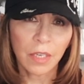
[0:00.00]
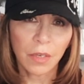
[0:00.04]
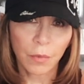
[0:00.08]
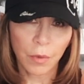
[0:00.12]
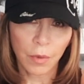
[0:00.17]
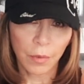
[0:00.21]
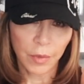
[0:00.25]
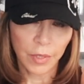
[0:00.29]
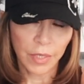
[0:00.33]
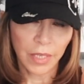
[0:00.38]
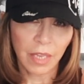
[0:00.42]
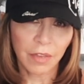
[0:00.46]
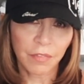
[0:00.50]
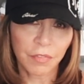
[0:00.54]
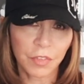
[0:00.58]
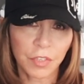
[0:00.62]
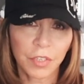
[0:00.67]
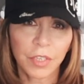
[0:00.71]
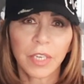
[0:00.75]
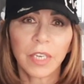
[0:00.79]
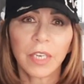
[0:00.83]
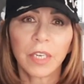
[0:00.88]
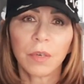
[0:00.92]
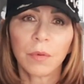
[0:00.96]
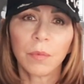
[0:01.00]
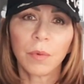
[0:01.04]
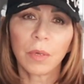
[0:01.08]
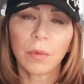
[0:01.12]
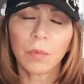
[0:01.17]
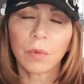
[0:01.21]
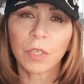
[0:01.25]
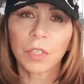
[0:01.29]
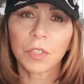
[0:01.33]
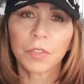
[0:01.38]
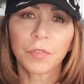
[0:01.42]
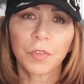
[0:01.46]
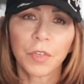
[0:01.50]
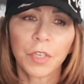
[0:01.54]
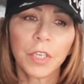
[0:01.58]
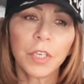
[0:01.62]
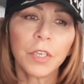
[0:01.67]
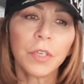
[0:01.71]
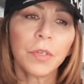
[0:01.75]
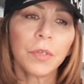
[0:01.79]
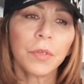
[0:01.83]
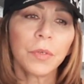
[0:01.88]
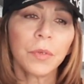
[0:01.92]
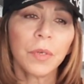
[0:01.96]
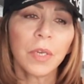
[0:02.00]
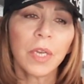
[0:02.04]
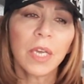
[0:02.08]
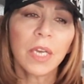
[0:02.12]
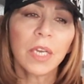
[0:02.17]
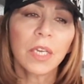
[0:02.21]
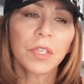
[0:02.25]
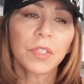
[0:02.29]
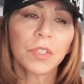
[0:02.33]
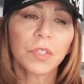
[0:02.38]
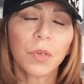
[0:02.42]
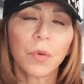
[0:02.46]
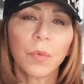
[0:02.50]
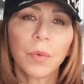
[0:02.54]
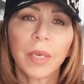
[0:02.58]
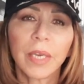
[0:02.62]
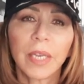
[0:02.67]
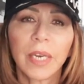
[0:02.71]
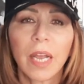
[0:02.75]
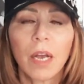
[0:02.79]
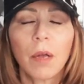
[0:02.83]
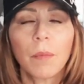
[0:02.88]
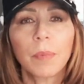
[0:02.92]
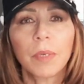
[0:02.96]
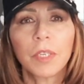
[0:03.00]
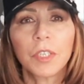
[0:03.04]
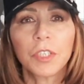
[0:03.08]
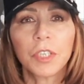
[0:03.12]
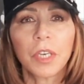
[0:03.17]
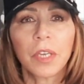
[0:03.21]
we would love to hear what works for you, so we can help each